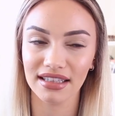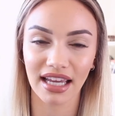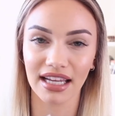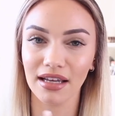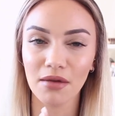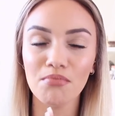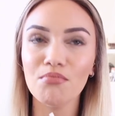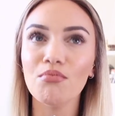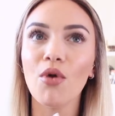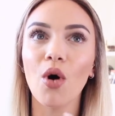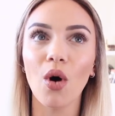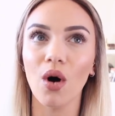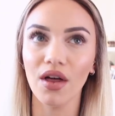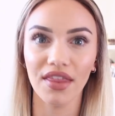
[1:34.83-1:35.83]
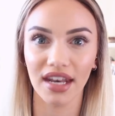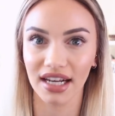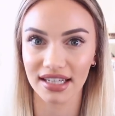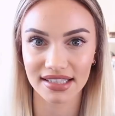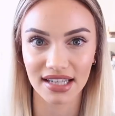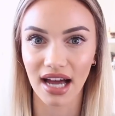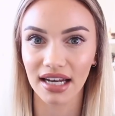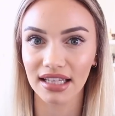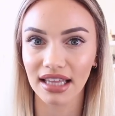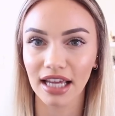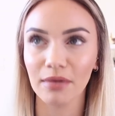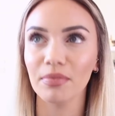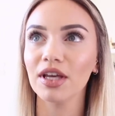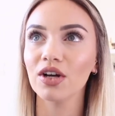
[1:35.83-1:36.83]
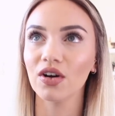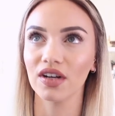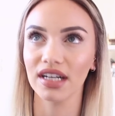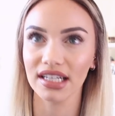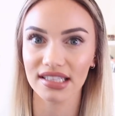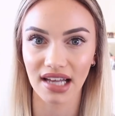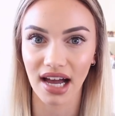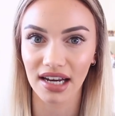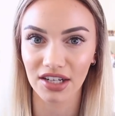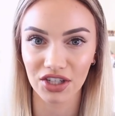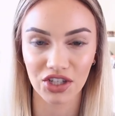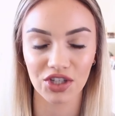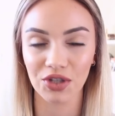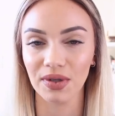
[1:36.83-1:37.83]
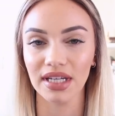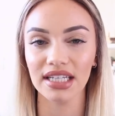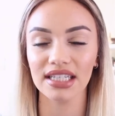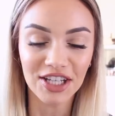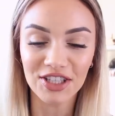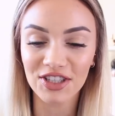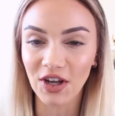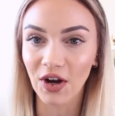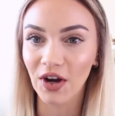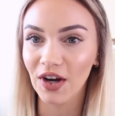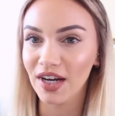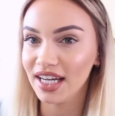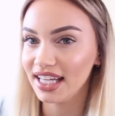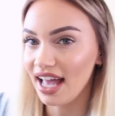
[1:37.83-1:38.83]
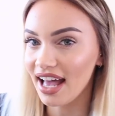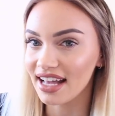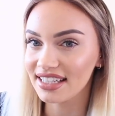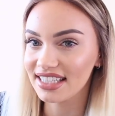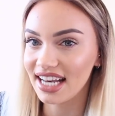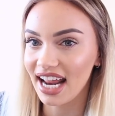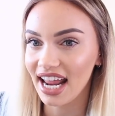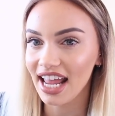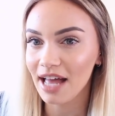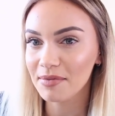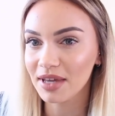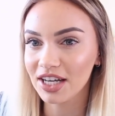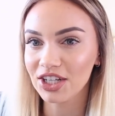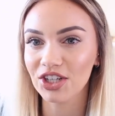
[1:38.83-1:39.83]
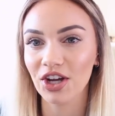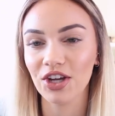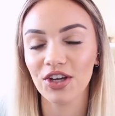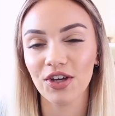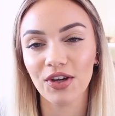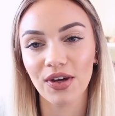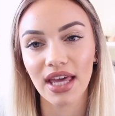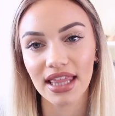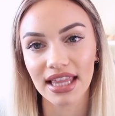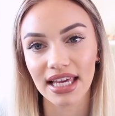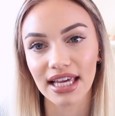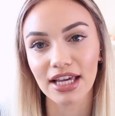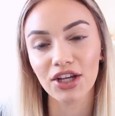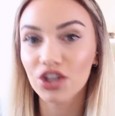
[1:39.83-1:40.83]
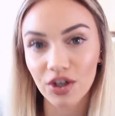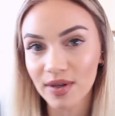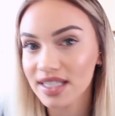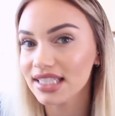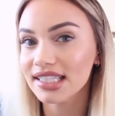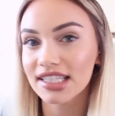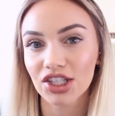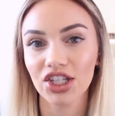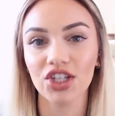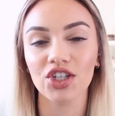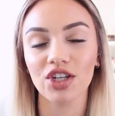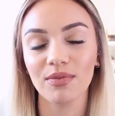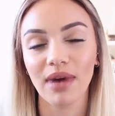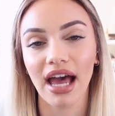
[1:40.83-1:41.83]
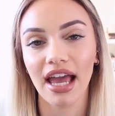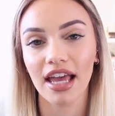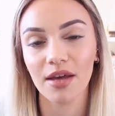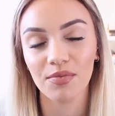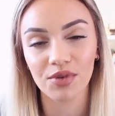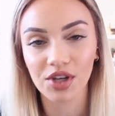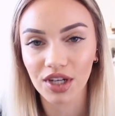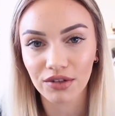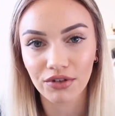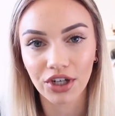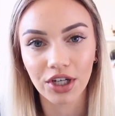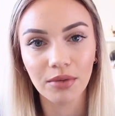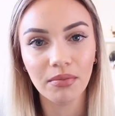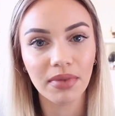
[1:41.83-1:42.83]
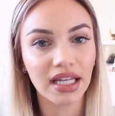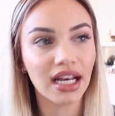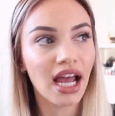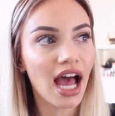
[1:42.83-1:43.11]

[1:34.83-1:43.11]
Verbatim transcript: like more than excited, like beyond excited to do it. So yeah, today I'm gonna show you the newest addition to my beauty room, but